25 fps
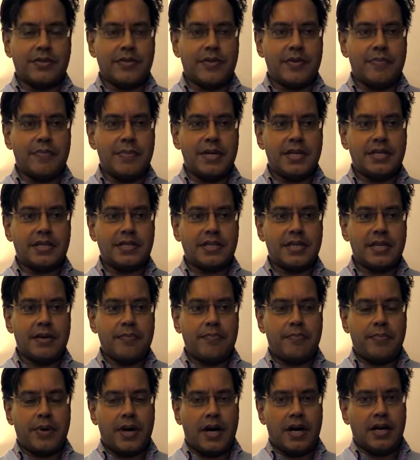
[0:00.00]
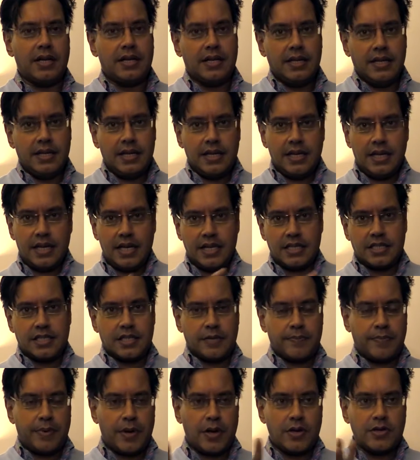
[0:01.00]
of admits it. But it's
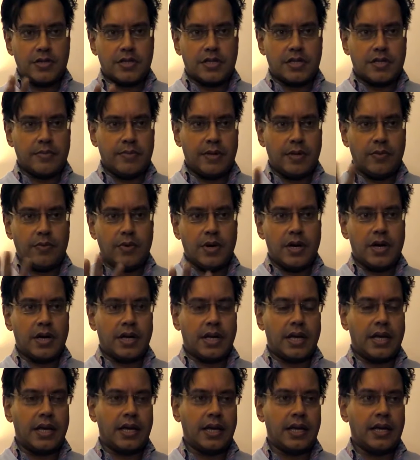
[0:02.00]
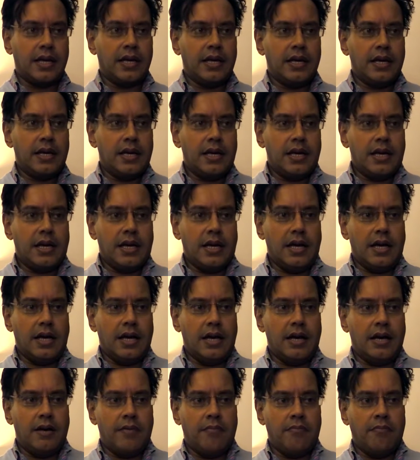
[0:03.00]
supposed to be working.
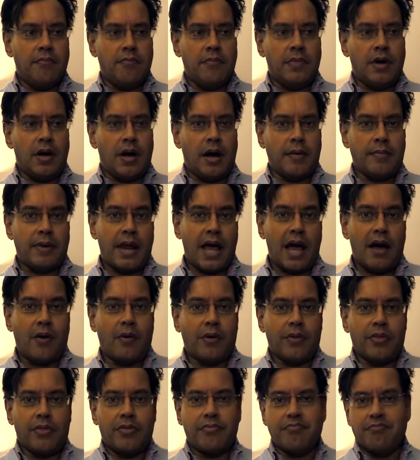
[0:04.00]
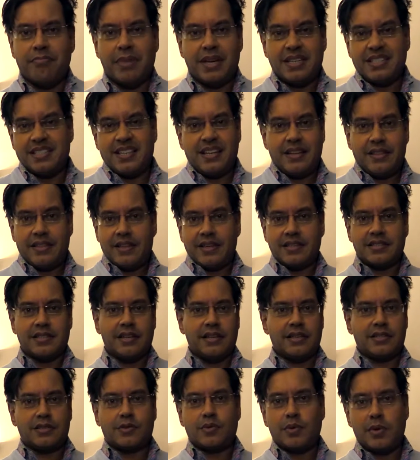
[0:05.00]
I'm now on basically things
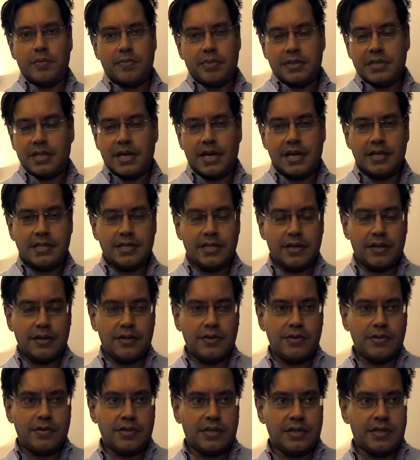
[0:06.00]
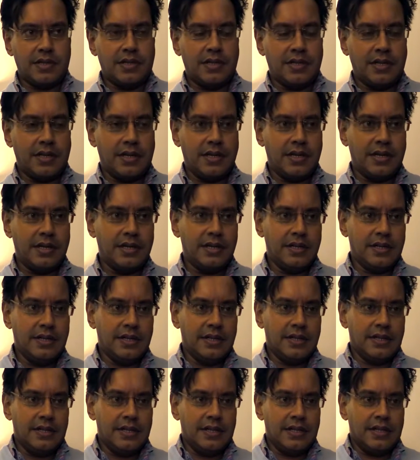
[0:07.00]
like sweet potatoes and
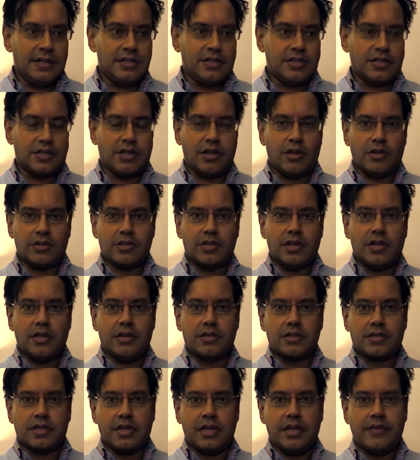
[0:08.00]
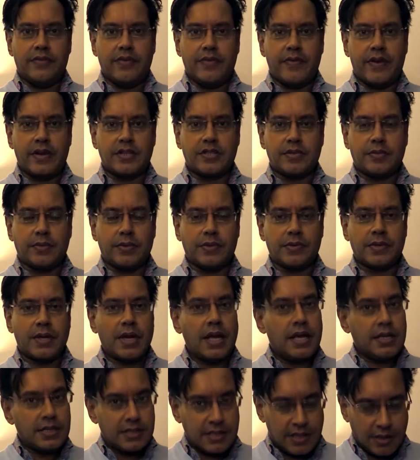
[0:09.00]
just lots and lots of leafy vegetables.
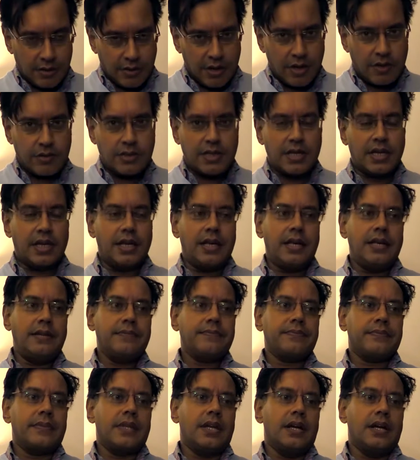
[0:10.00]
Still no tea,